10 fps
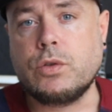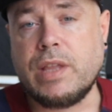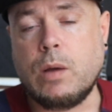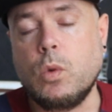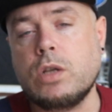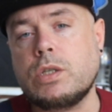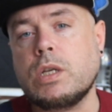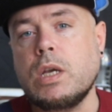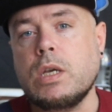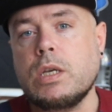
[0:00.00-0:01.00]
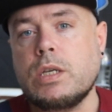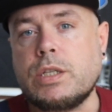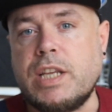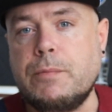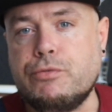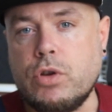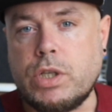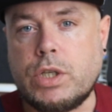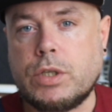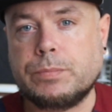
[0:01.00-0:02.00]
So that was Steve
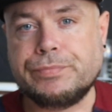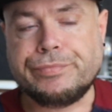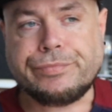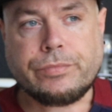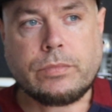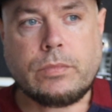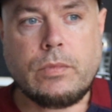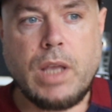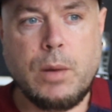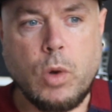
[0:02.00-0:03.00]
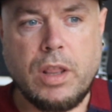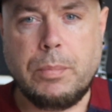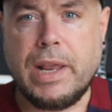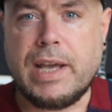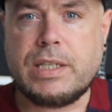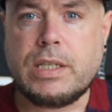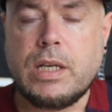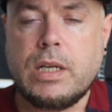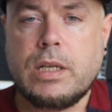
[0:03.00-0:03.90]
Bruce and one of the players.